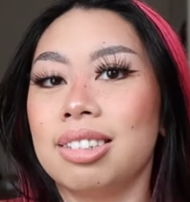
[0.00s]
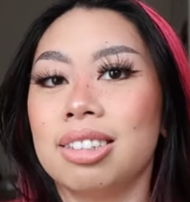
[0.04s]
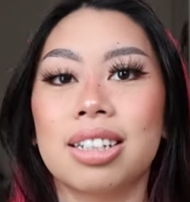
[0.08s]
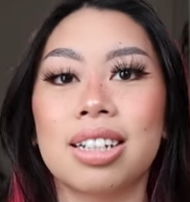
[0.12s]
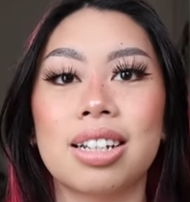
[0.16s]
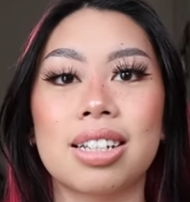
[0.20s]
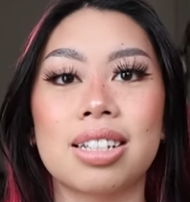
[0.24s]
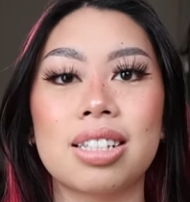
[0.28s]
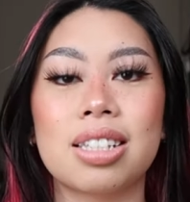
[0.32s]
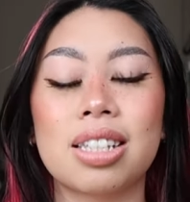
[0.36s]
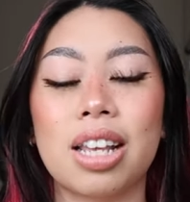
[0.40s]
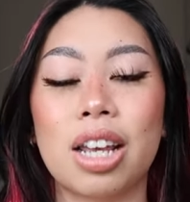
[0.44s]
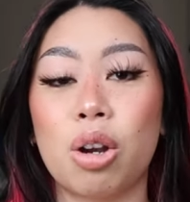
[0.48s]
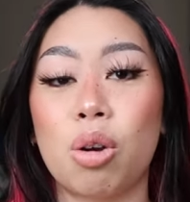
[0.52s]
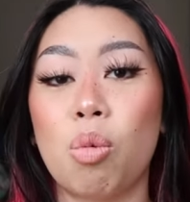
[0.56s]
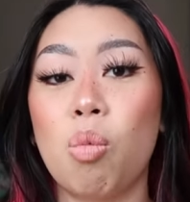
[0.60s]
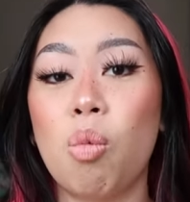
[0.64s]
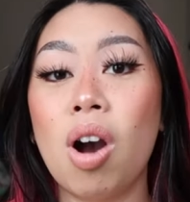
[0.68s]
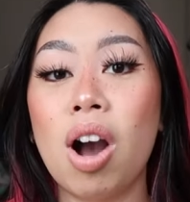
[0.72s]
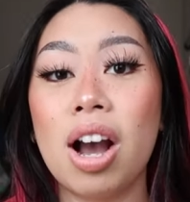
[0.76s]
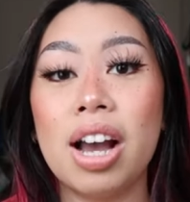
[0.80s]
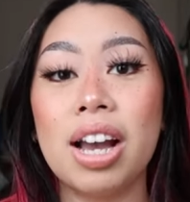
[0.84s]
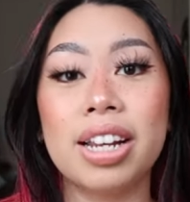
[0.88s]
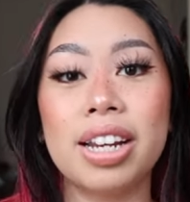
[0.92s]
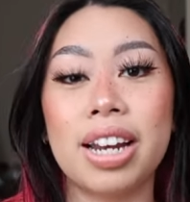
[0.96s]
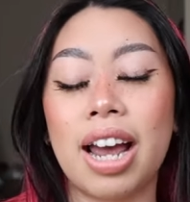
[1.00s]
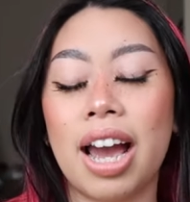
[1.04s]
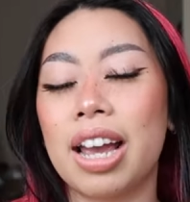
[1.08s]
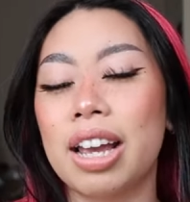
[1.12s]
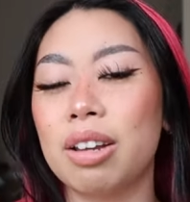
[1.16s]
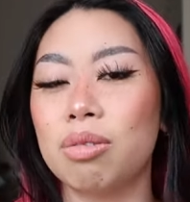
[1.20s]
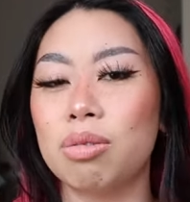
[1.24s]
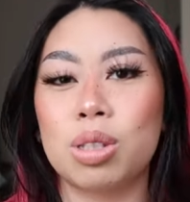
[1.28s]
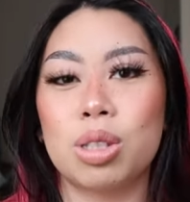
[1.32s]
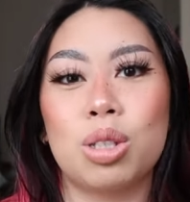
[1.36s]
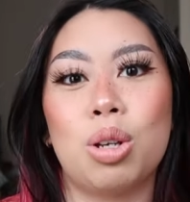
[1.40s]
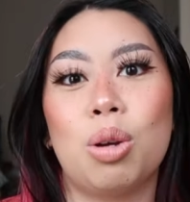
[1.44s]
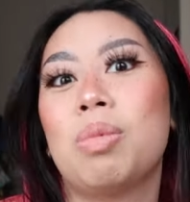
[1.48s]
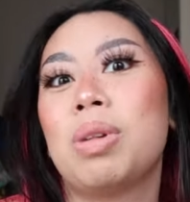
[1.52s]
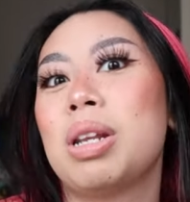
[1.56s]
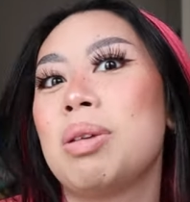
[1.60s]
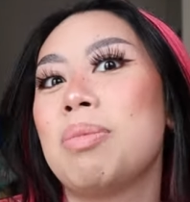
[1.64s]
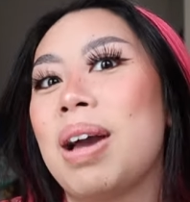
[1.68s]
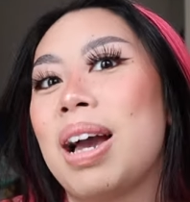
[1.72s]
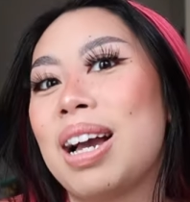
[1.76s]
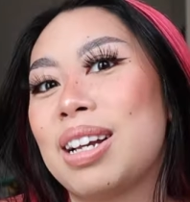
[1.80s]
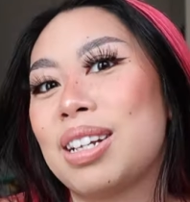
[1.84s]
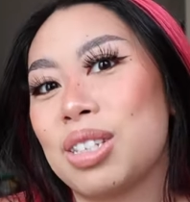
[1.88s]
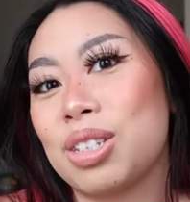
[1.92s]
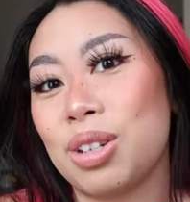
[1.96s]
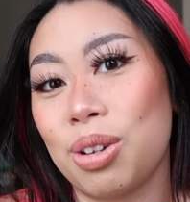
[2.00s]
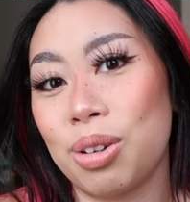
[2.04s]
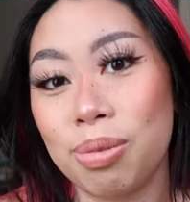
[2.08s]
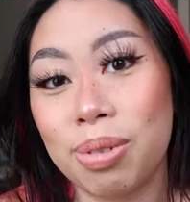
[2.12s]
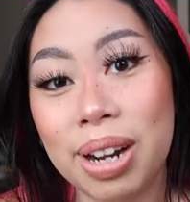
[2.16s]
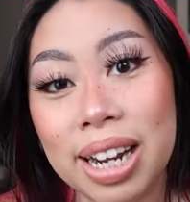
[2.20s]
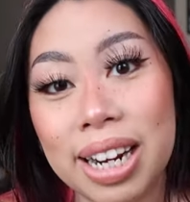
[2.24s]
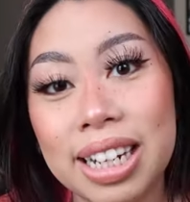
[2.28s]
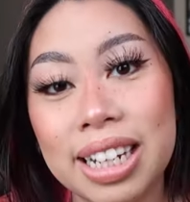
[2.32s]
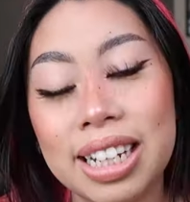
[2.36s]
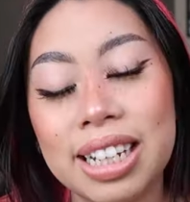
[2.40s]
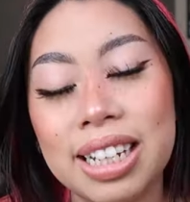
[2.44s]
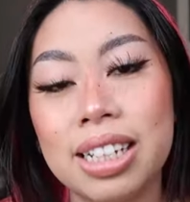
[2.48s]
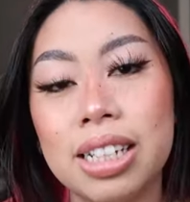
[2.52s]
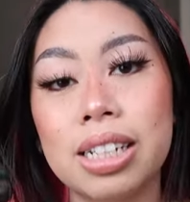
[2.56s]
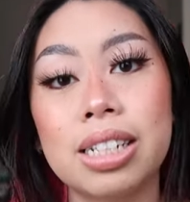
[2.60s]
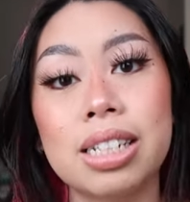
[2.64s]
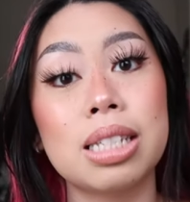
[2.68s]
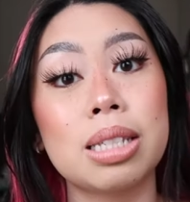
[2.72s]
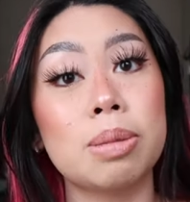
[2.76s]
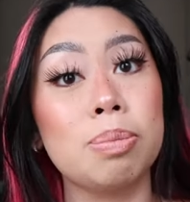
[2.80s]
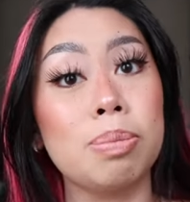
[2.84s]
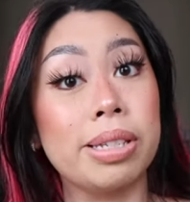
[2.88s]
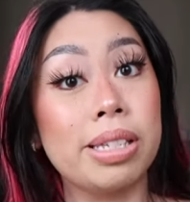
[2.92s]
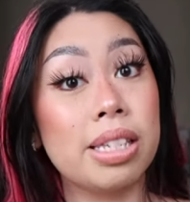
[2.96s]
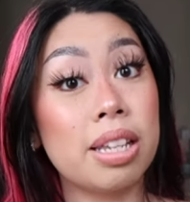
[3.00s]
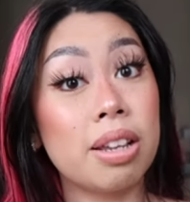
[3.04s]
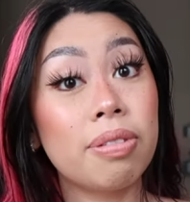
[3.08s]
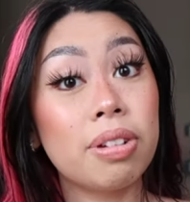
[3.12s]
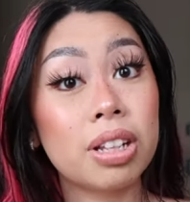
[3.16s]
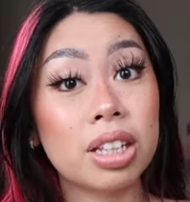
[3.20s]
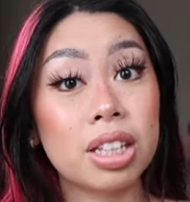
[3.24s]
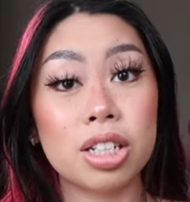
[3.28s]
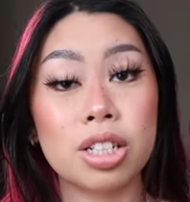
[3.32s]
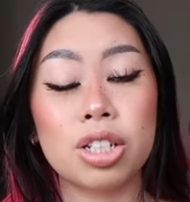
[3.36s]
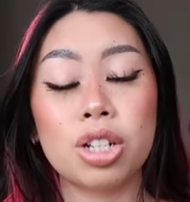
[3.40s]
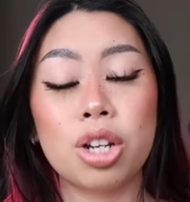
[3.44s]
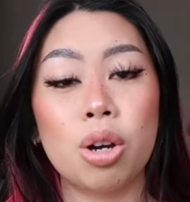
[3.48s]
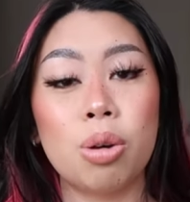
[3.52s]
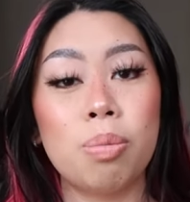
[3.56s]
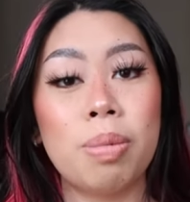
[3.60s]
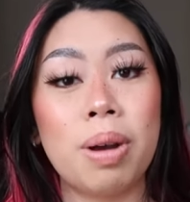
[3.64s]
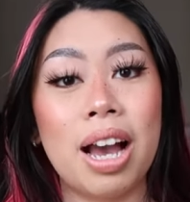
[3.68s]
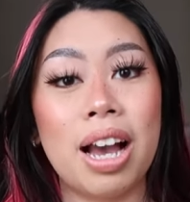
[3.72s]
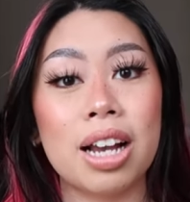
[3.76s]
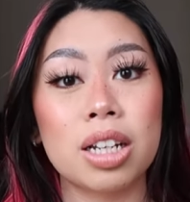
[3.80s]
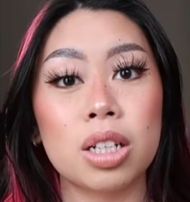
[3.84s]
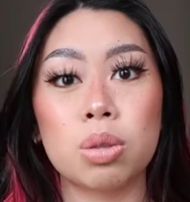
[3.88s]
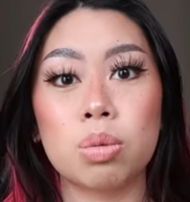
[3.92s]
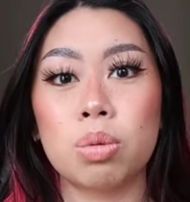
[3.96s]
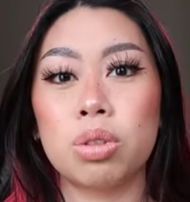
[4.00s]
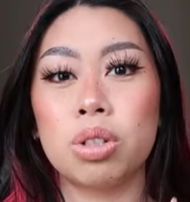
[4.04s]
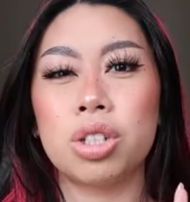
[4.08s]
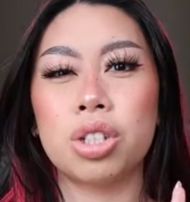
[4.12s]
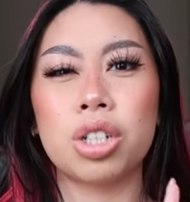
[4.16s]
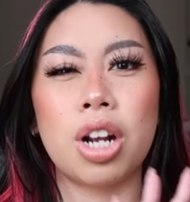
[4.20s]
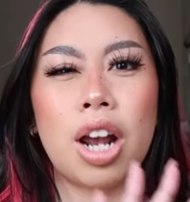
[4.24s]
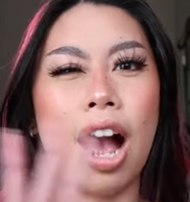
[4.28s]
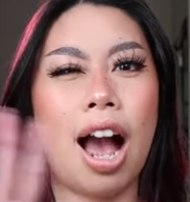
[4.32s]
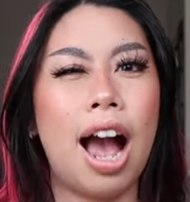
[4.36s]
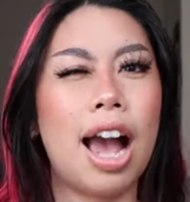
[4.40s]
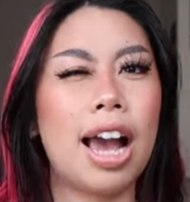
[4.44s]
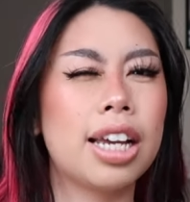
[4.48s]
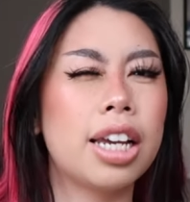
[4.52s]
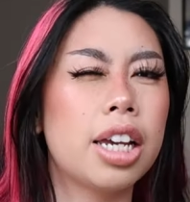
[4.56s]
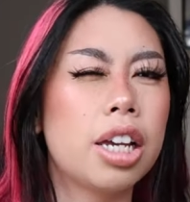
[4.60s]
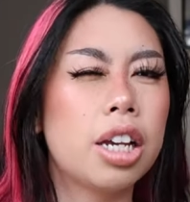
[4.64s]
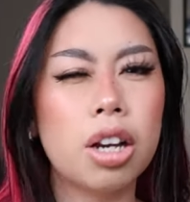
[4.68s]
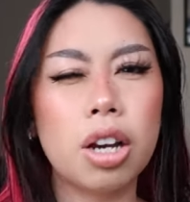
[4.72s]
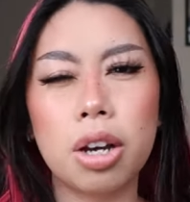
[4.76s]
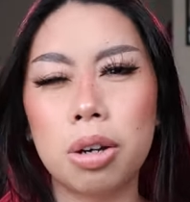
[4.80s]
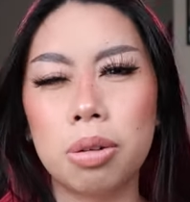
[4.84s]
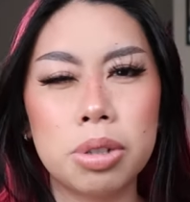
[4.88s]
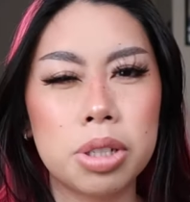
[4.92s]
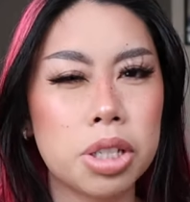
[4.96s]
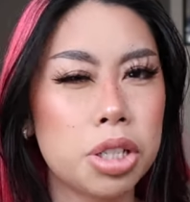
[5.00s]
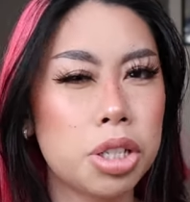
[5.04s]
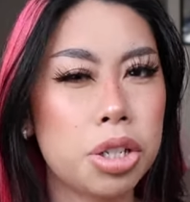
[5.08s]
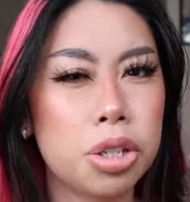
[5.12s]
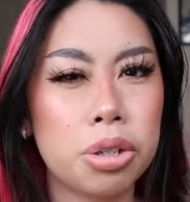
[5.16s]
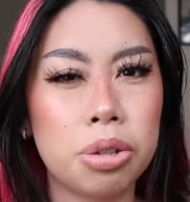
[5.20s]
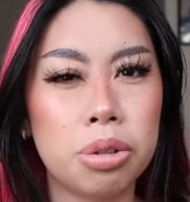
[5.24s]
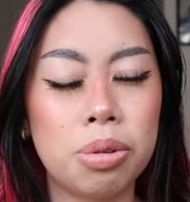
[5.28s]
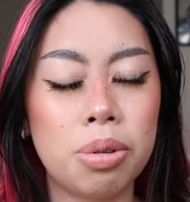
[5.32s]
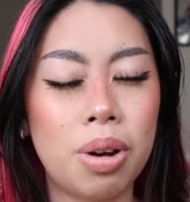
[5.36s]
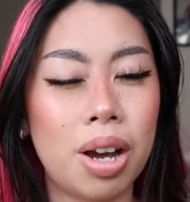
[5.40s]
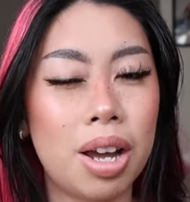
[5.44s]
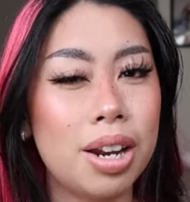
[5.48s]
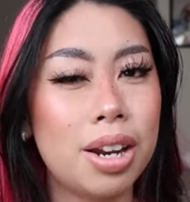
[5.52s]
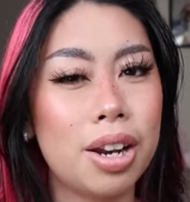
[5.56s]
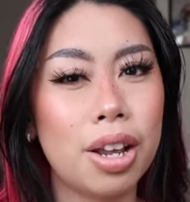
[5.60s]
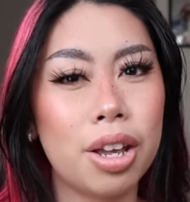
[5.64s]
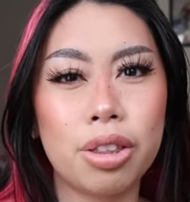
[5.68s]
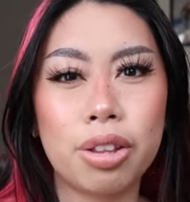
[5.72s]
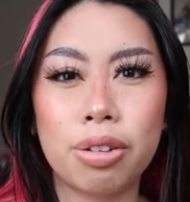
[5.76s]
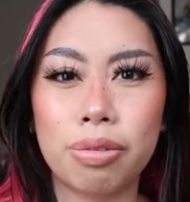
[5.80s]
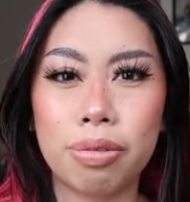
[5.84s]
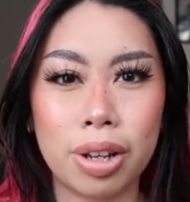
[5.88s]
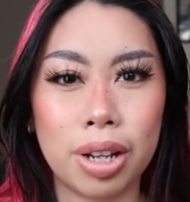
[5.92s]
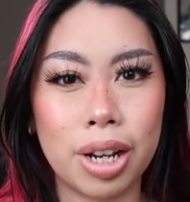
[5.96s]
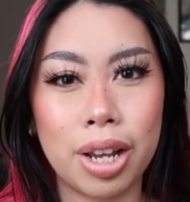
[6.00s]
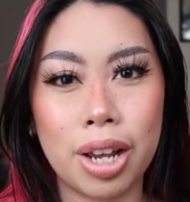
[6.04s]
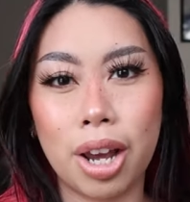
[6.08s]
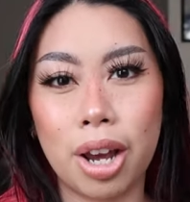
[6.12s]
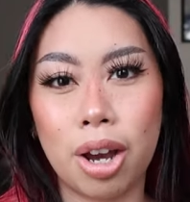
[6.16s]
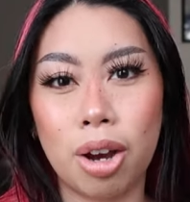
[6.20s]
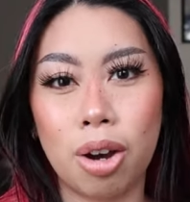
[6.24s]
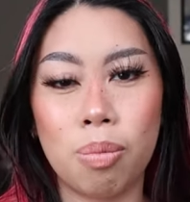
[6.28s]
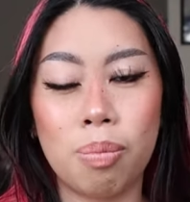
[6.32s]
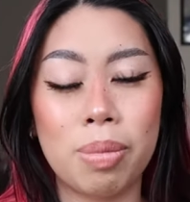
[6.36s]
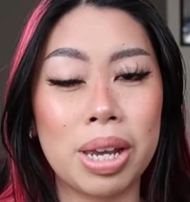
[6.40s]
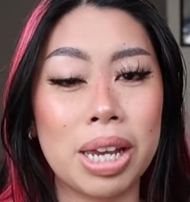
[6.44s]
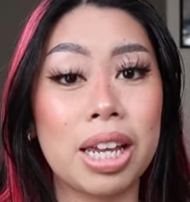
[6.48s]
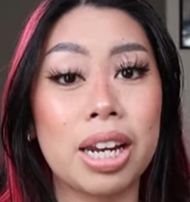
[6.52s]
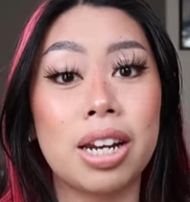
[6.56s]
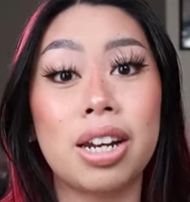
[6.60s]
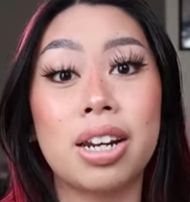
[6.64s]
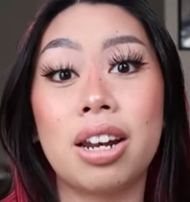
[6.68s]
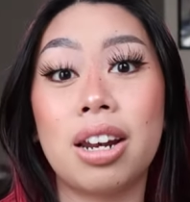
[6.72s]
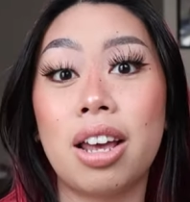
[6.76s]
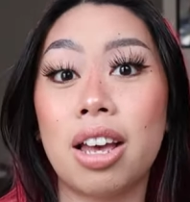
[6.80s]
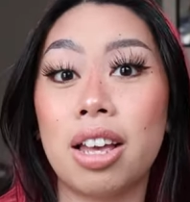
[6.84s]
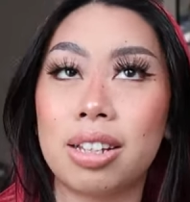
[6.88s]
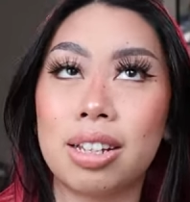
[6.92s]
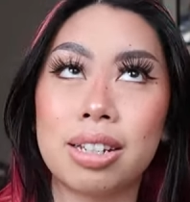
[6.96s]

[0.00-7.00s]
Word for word: because like one I have so many bags already specifically tote bags which I can go into another video make a,